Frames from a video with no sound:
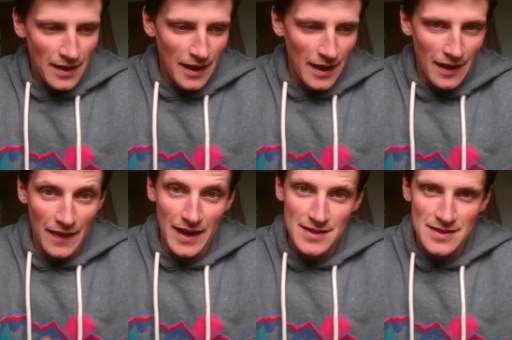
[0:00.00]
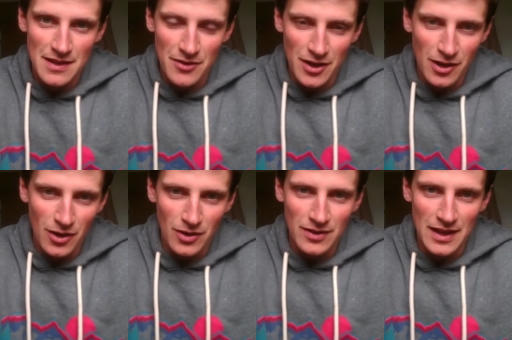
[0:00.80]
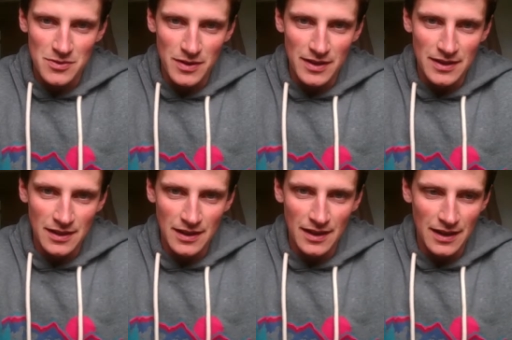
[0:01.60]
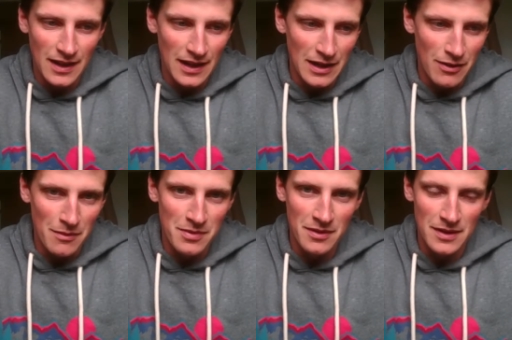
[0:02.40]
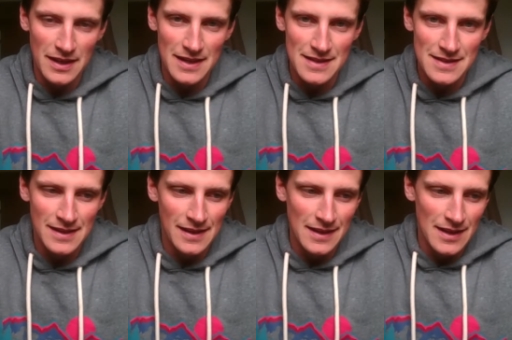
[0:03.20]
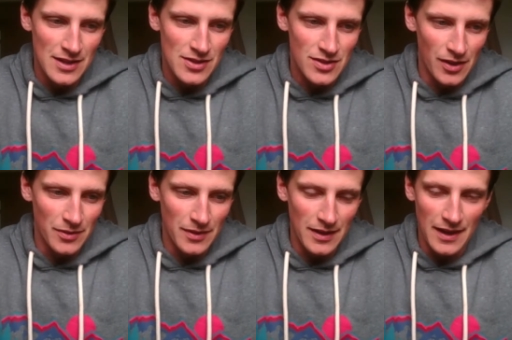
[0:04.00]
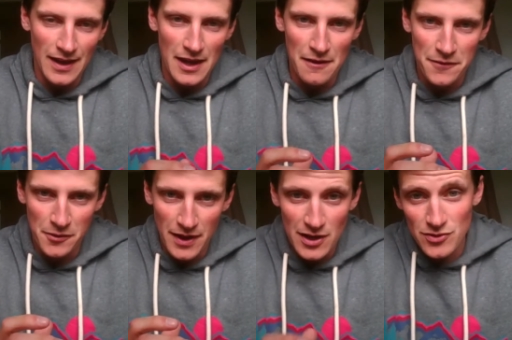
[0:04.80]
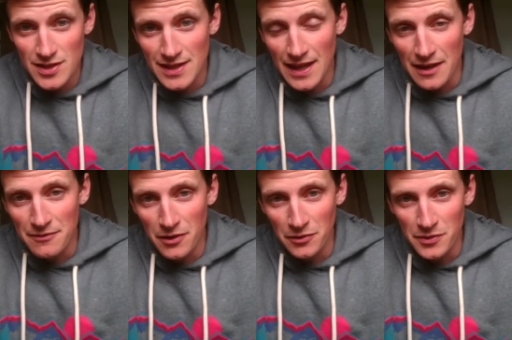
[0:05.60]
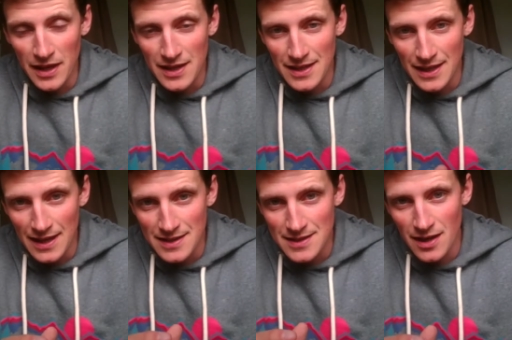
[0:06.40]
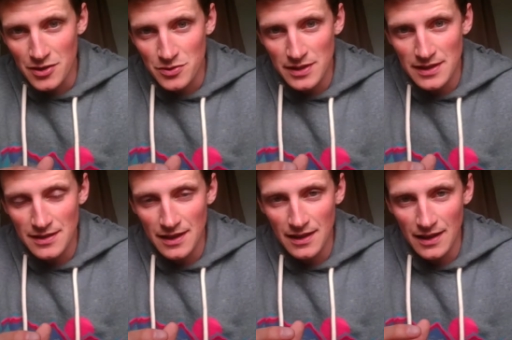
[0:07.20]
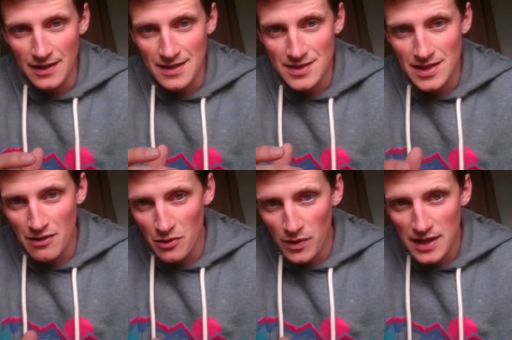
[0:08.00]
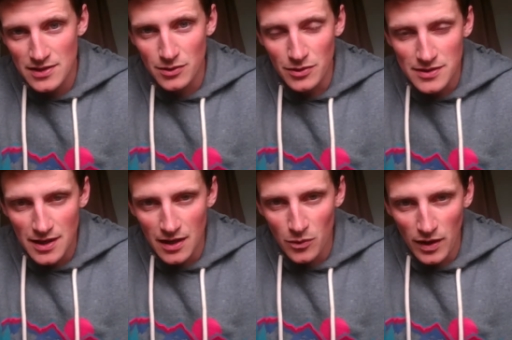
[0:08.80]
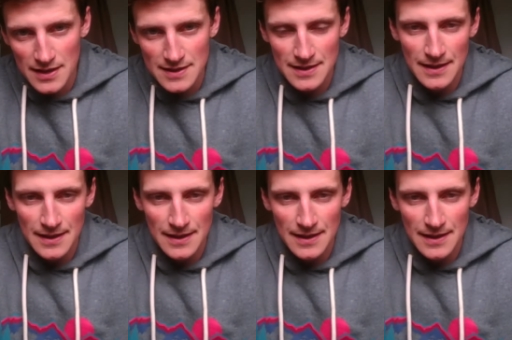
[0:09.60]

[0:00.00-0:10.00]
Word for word: and then at 7 o'clock that's when uh, clear up is so uh, if you're interested in getting involved with that you can get in touch with uh, either sarah white or doug white